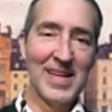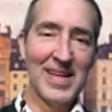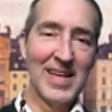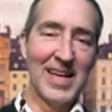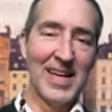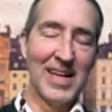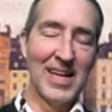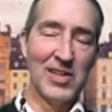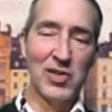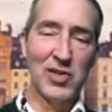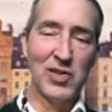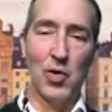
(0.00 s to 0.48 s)

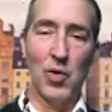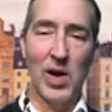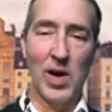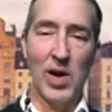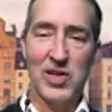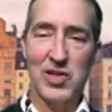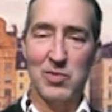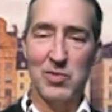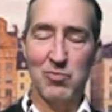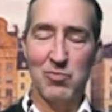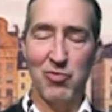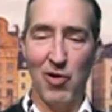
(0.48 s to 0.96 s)

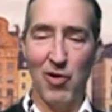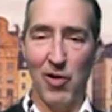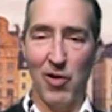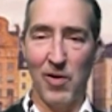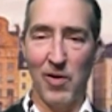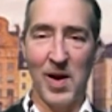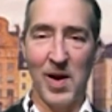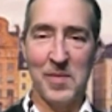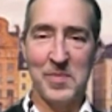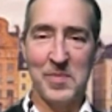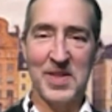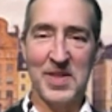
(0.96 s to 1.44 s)
integration
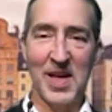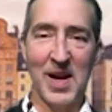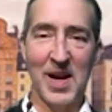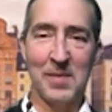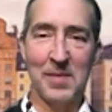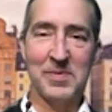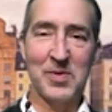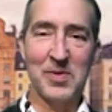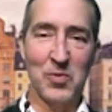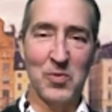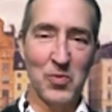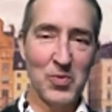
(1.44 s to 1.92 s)
program set up
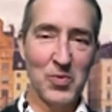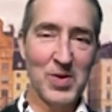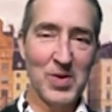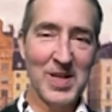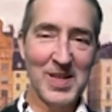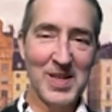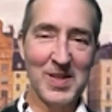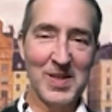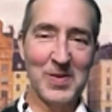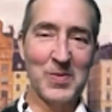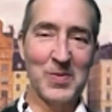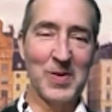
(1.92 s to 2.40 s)
to
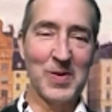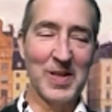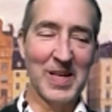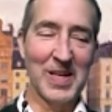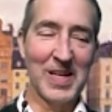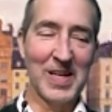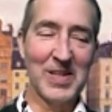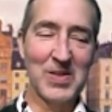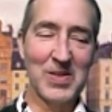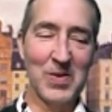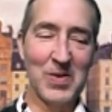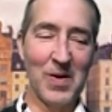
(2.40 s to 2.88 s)
really
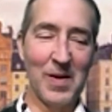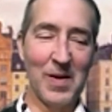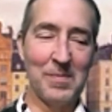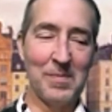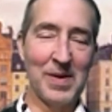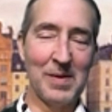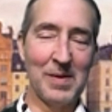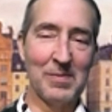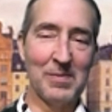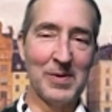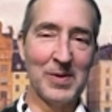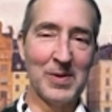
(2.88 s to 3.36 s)
integrate
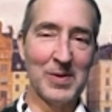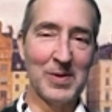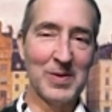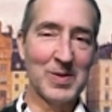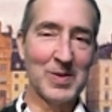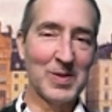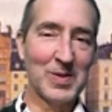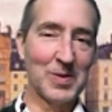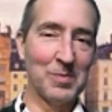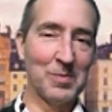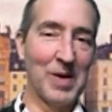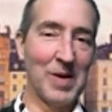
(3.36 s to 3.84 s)
people
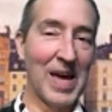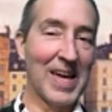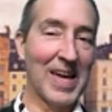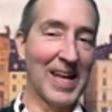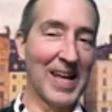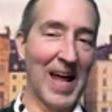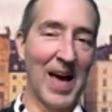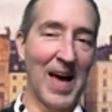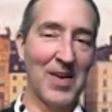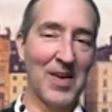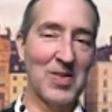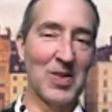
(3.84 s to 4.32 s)
to make it
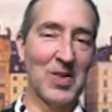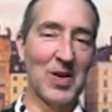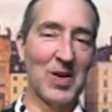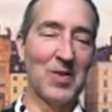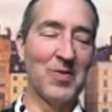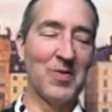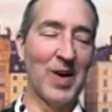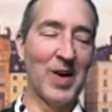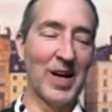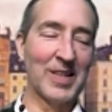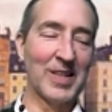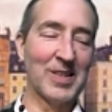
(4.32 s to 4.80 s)
actually
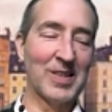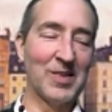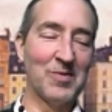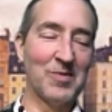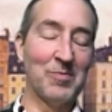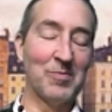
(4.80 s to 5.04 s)
effective.